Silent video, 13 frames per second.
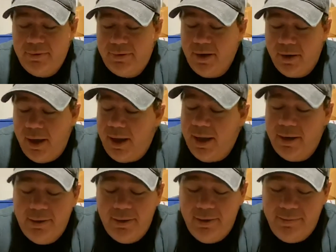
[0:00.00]
they're hot.
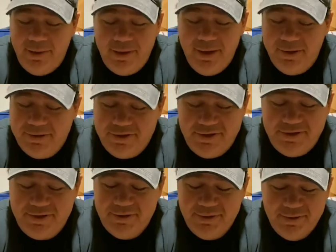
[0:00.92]
I mean, they're
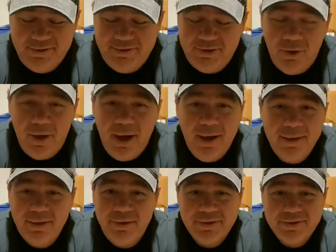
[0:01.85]
just so hot.
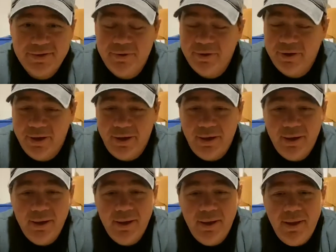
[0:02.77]
They look so good.
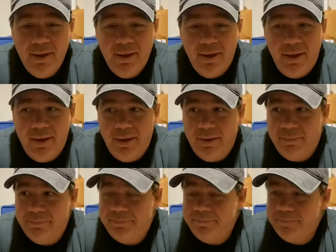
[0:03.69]

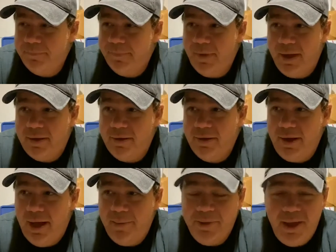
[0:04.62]
I could
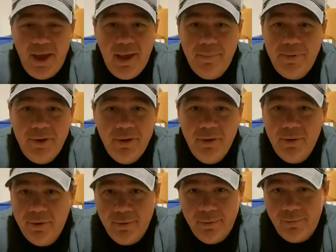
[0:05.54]
not be
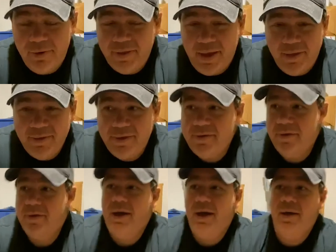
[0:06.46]
happier with how they
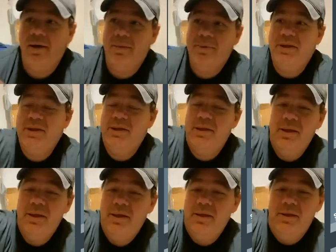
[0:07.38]
turned out. I mean,
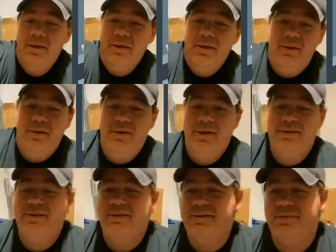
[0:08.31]

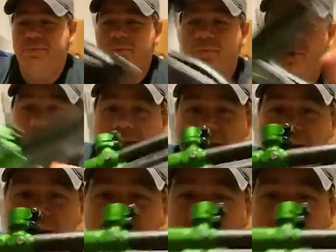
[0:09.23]
this is really a